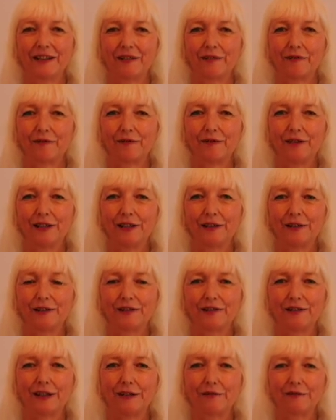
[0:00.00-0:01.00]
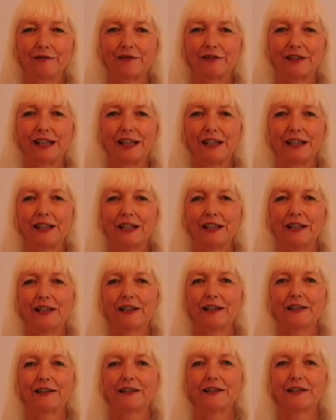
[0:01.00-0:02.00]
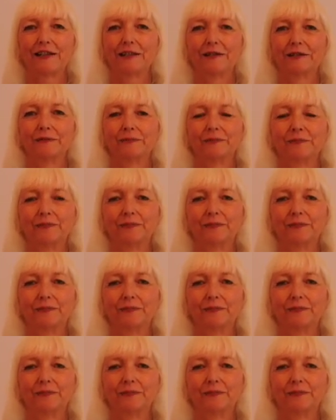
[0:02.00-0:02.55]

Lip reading: Feel yourself standing here now.